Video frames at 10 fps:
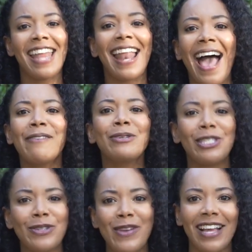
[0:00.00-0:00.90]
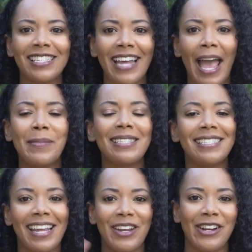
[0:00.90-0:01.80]
And I will see you next time.
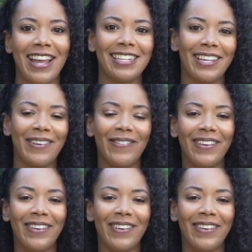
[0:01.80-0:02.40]
Stay creative.